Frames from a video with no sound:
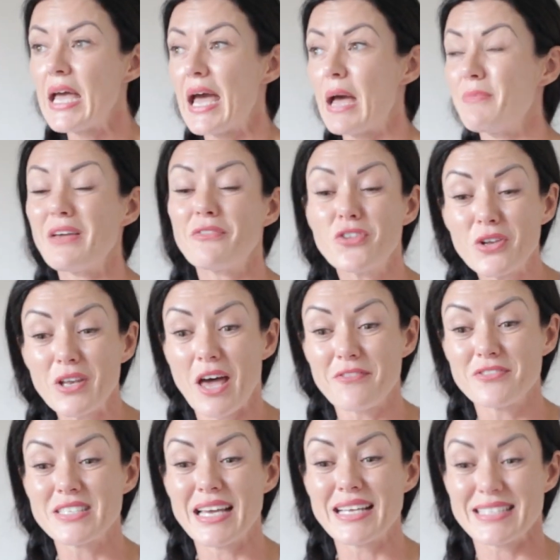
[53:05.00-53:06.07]
If you
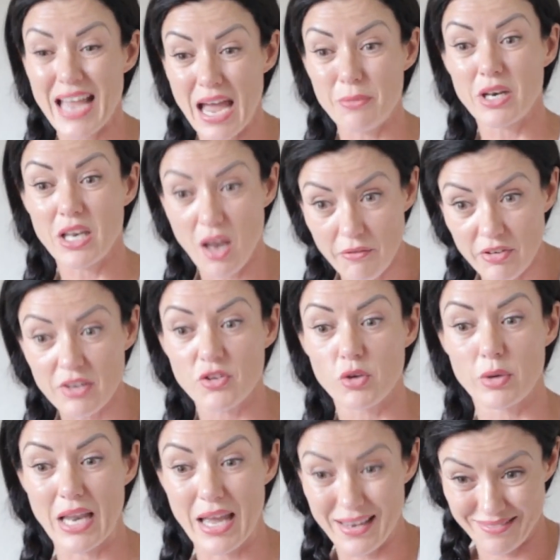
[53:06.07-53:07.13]
loved it, I would love it if you
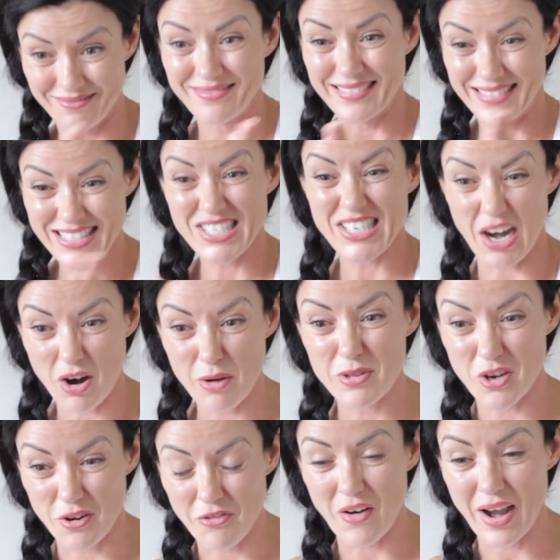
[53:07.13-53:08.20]
would share it
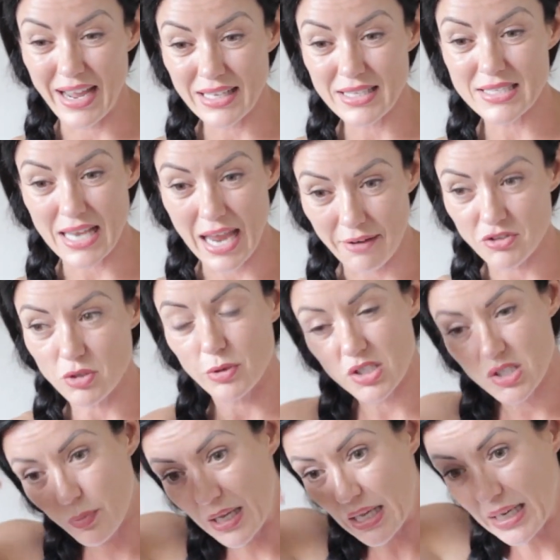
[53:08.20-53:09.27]
with your friends.
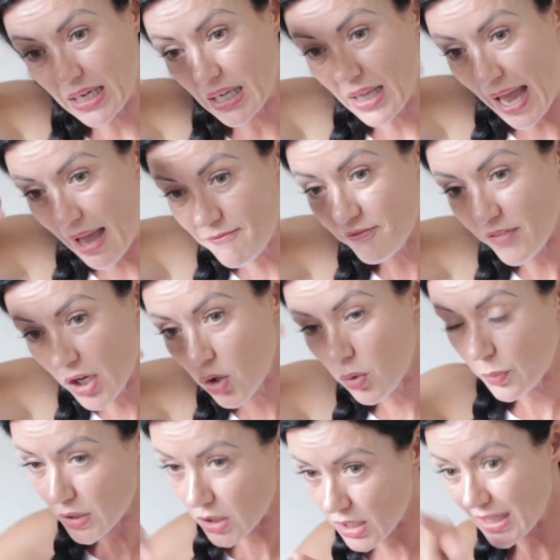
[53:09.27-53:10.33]
Afterwards, there'll be a little
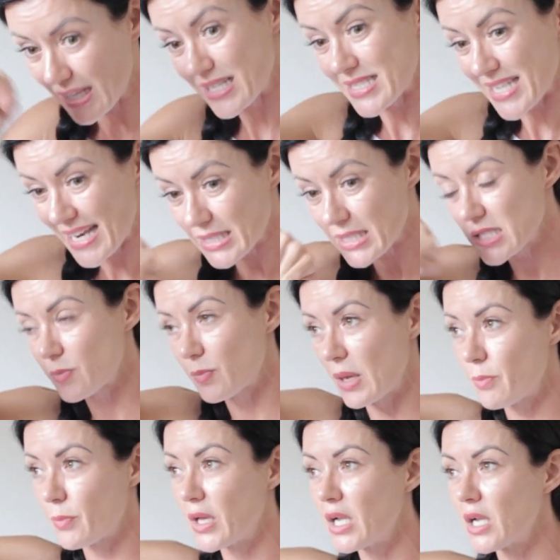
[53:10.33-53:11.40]
envelope and you can send it to
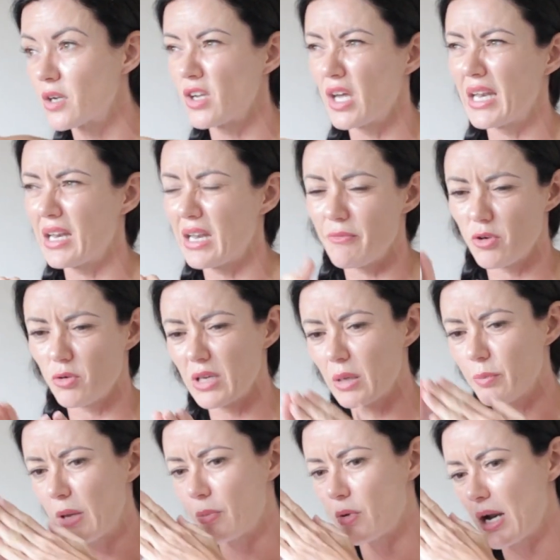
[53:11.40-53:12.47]
people. Not a little envelope,
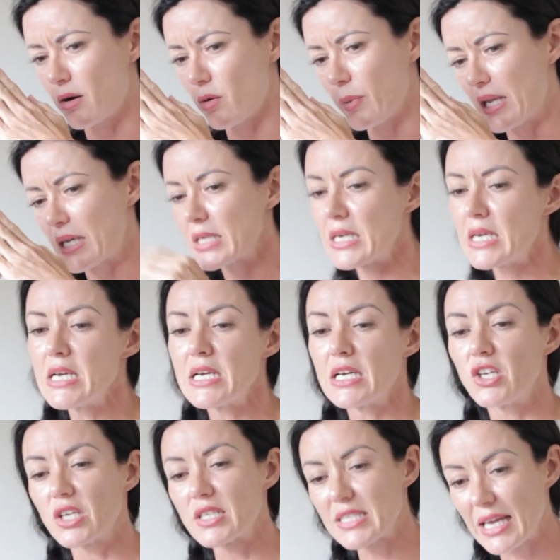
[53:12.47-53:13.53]
little paper airplane.
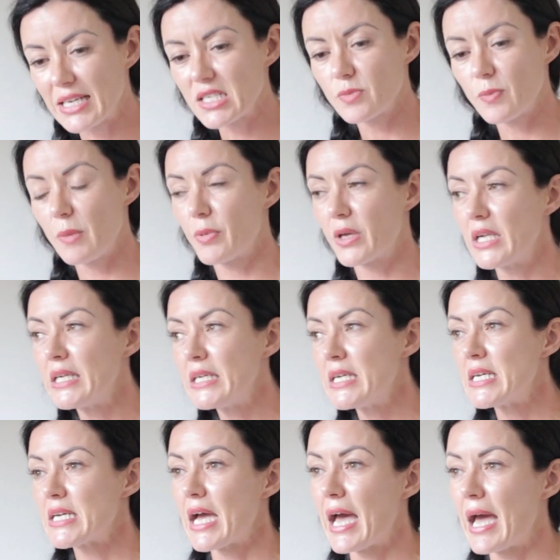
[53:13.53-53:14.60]
And you can send it to people.
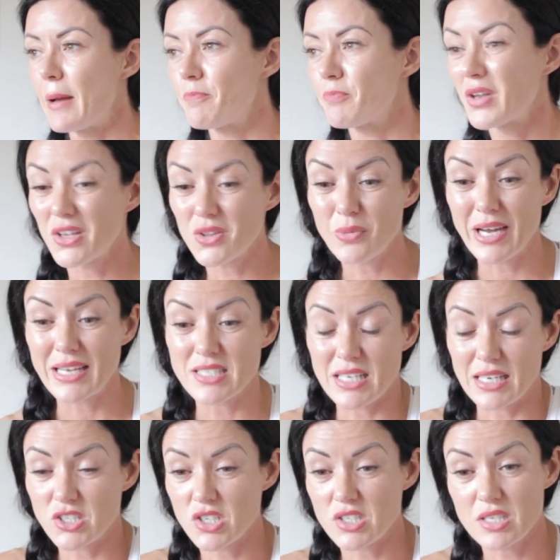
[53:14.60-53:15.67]
But otherwise,
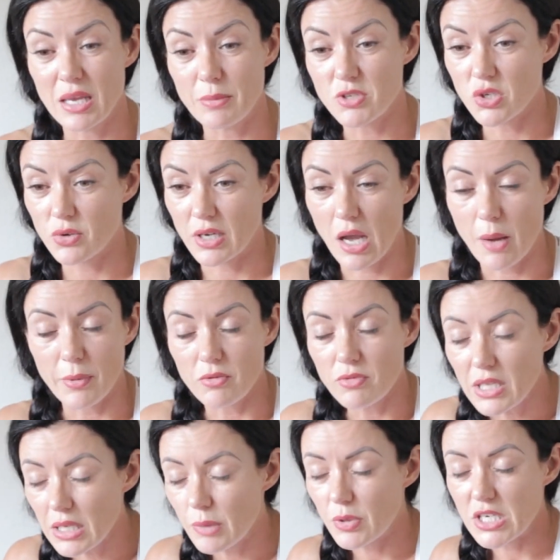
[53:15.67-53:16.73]
just keep showing up. I
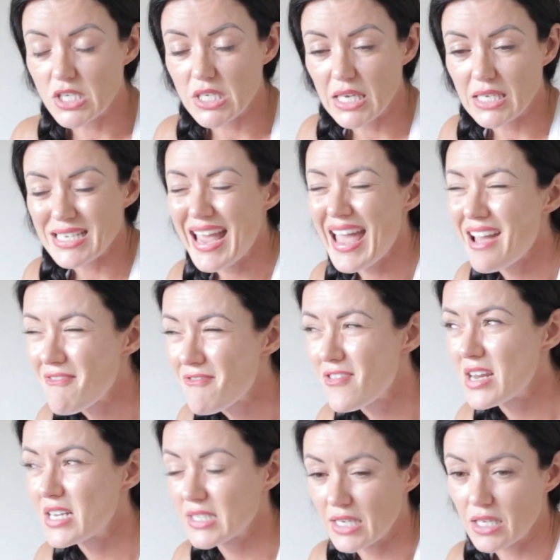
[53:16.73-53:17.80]
really appreciate
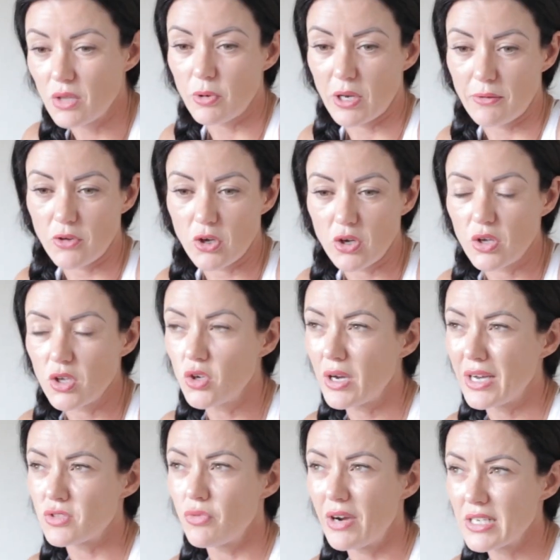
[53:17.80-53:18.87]
every single one of you. You
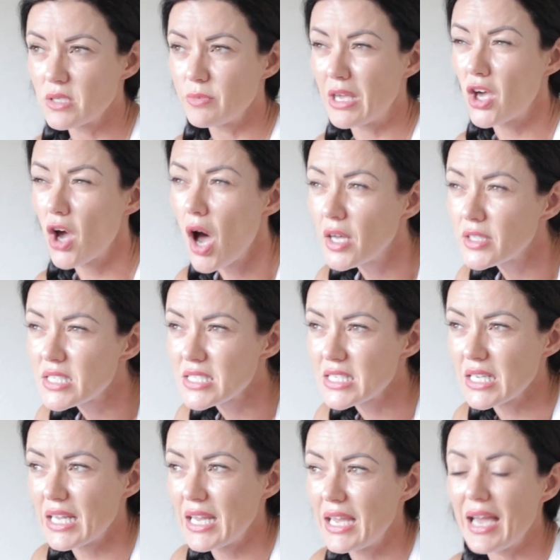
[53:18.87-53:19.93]
guys write to me
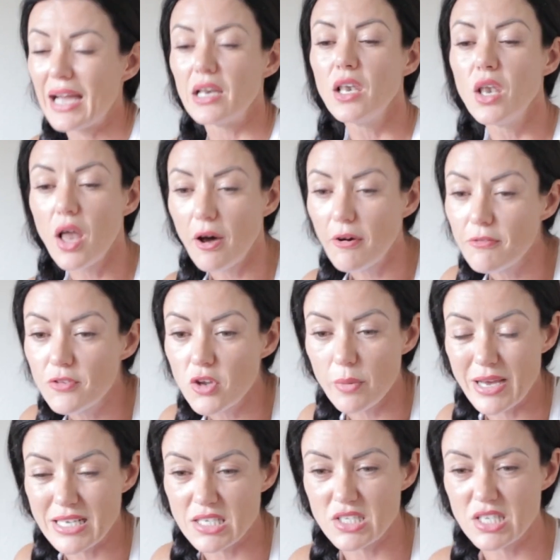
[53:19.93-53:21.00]
constantly. I love your
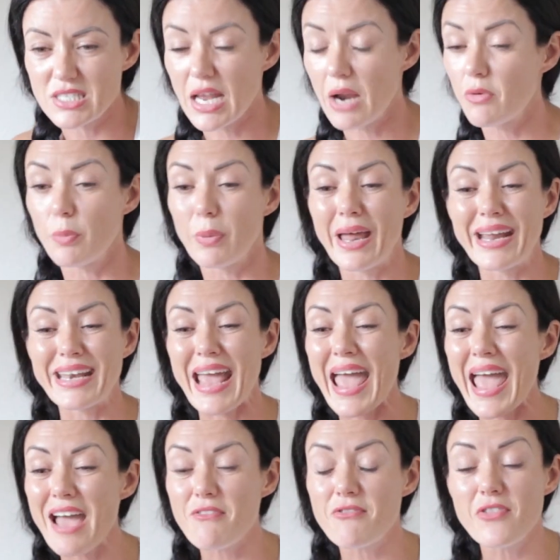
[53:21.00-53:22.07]
messages. I reply to
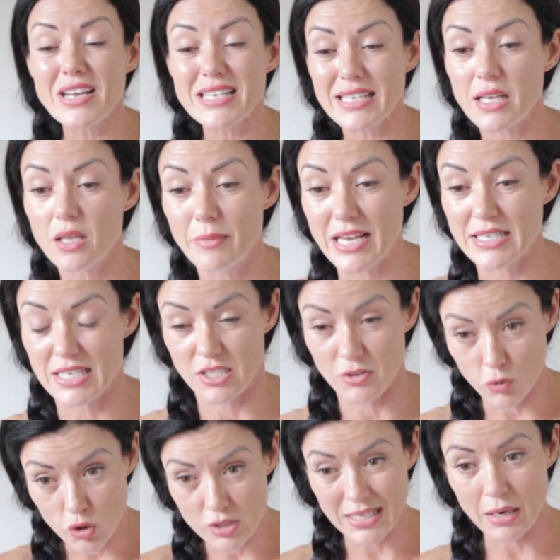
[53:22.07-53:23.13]
every single message. If
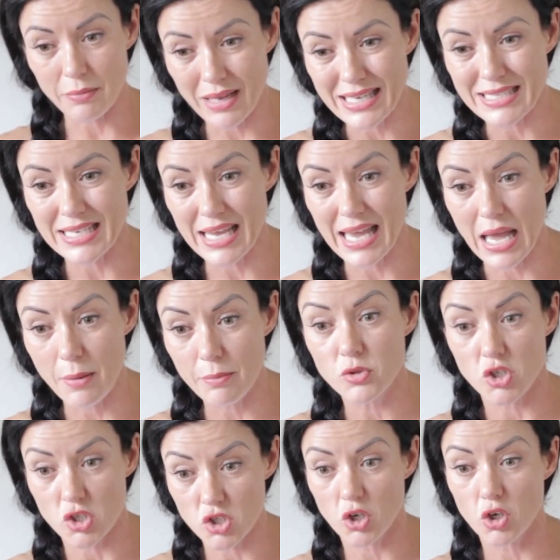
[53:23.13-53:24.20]
you sent me a DM,
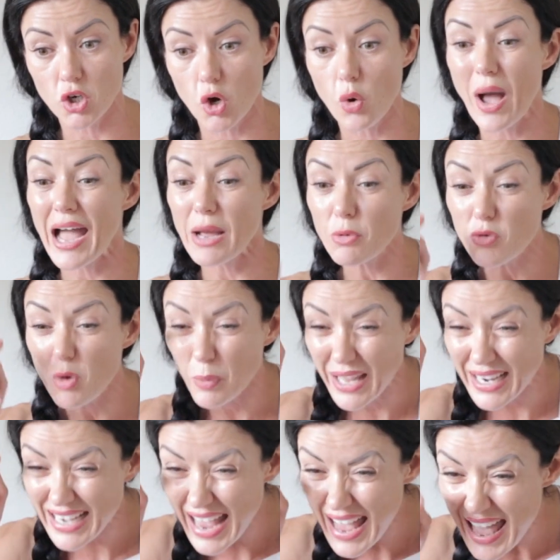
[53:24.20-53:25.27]
just so you know, I will
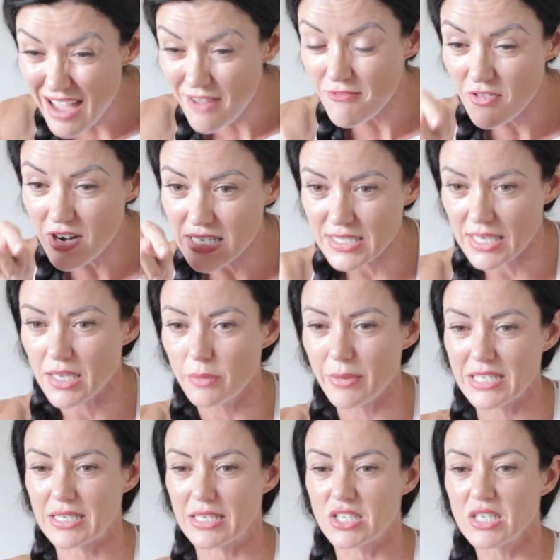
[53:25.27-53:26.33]
reply to every single
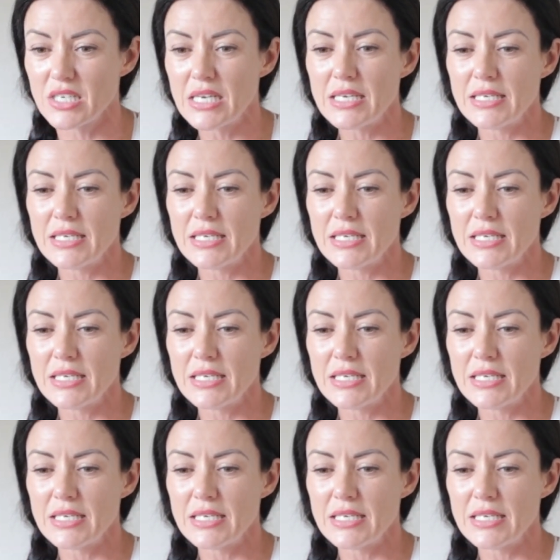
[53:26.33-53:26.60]
message.